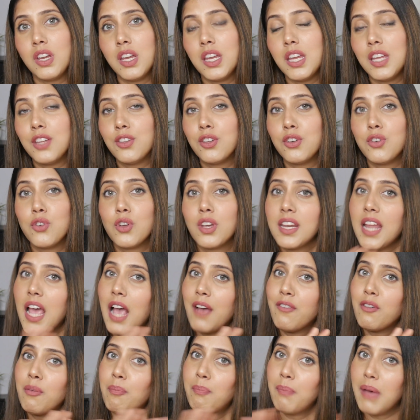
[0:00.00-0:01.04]
Either you can
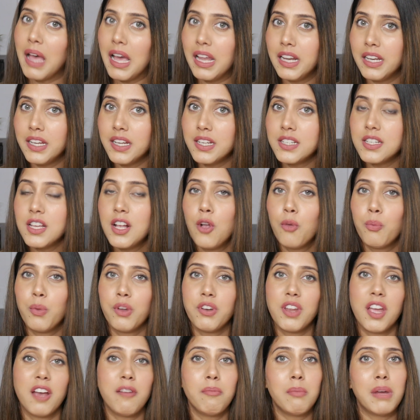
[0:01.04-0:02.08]
have a palette where
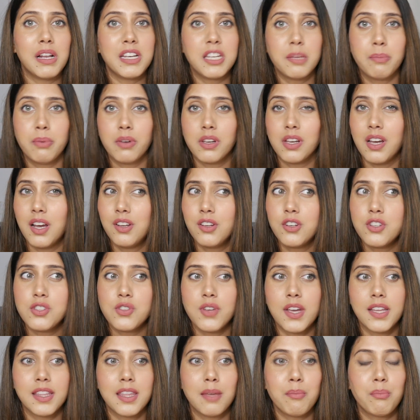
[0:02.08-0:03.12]
you have multiple colors. So
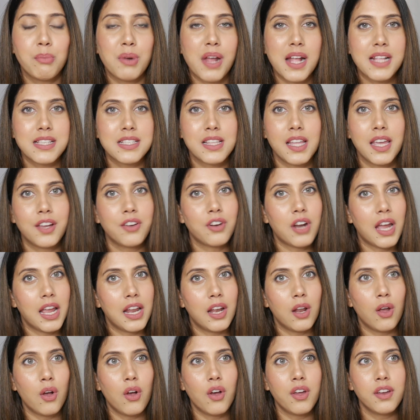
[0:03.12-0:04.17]
I think brands like
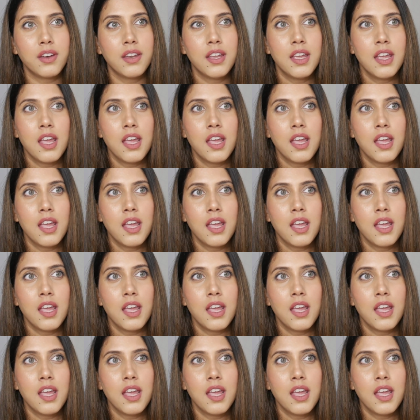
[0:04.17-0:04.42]
Krylon,